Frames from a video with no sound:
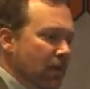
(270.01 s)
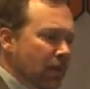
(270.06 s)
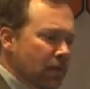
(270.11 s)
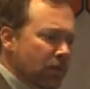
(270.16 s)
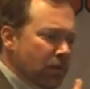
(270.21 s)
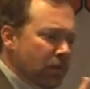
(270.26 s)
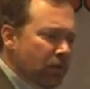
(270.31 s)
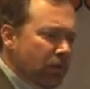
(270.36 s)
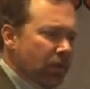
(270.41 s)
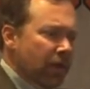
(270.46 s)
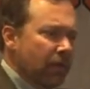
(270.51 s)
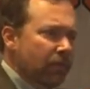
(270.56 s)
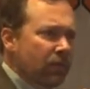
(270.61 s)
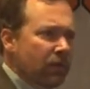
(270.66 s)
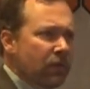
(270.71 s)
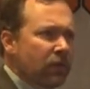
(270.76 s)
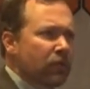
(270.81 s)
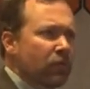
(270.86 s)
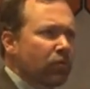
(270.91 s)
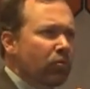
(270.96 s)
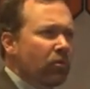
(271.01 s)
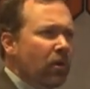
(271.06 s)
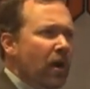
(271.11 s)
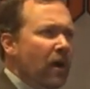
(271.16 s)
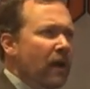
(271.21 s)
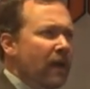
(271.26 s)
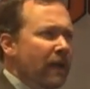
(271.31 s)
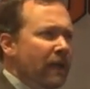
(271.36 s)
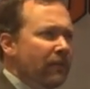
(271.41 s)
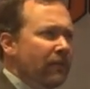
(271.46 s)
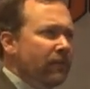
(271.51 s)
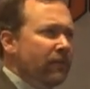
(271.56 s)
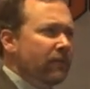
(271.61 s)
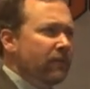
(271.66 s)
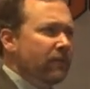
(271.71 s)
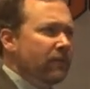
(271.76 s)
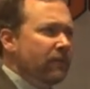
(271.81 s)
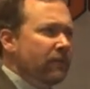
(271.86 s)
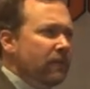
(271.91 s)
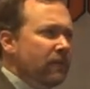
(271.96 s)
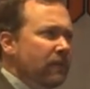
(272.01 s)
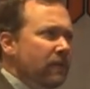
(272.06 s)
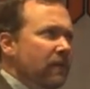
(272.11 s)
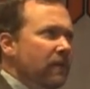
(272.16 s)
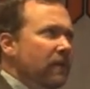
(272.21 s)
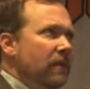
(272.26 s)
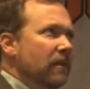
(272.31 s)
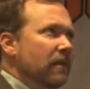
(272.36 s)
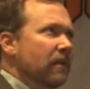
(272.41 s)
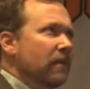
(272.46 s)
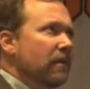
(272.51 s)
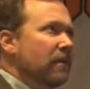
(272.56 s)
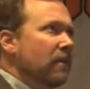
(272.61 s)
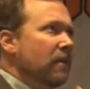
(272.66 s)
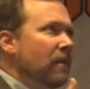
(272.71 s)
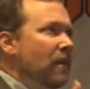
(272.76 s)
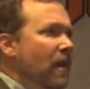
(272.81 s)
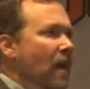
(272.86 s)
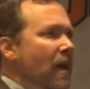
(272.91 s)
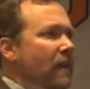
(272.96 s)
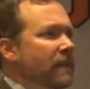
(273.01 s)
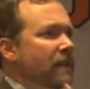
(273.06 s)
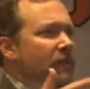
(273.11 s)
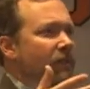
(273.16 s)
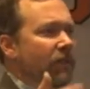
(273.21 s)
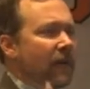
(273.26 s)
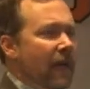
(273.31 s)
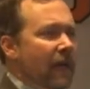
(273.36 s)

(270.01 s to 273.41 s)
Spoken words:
So you're able to derive lots of